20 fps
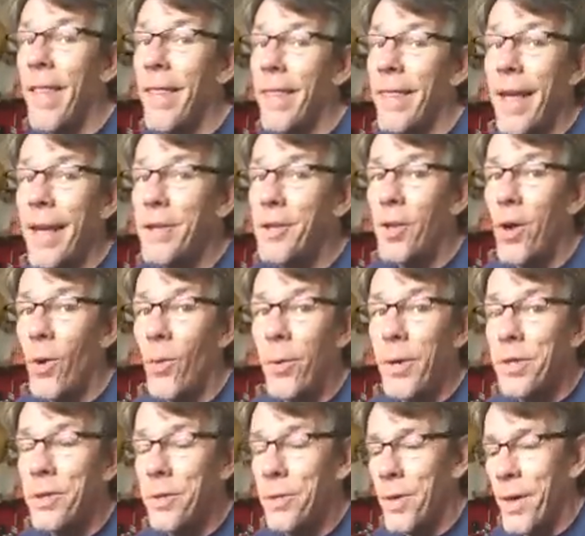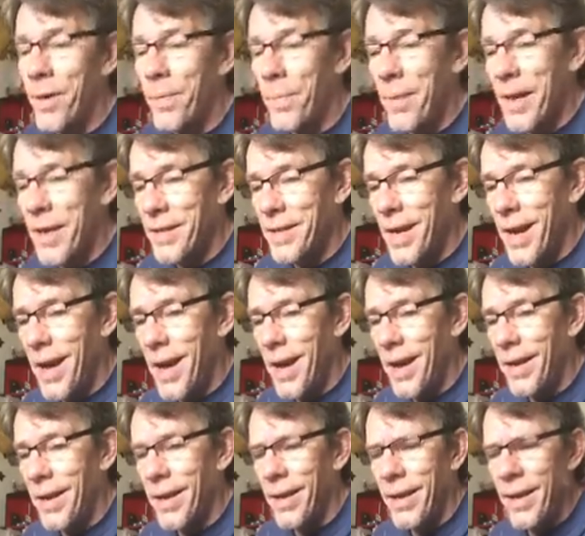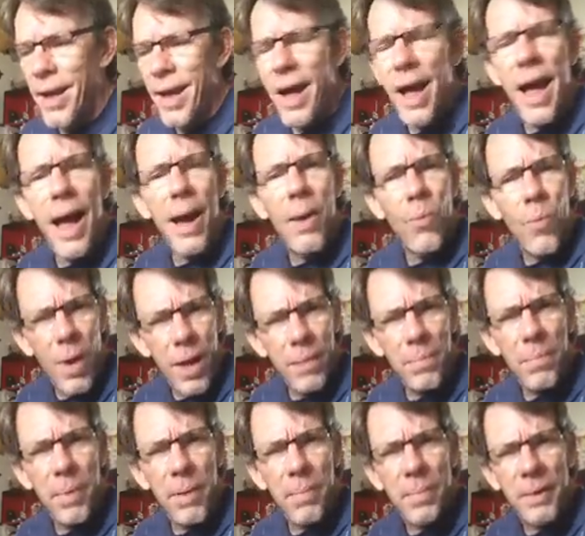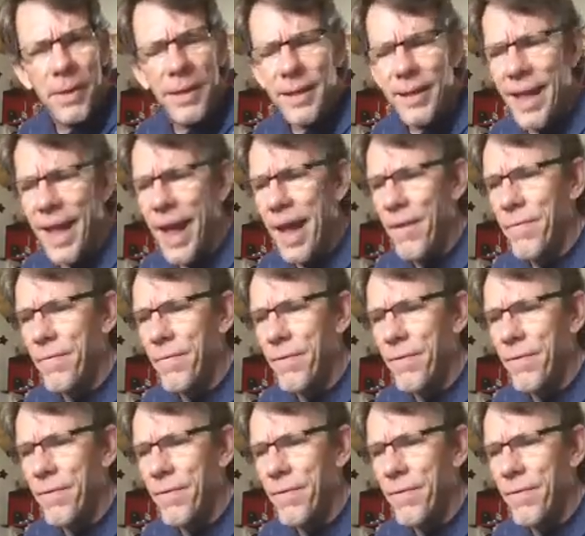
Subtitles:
That's always struck me as odd. I want people to laugh.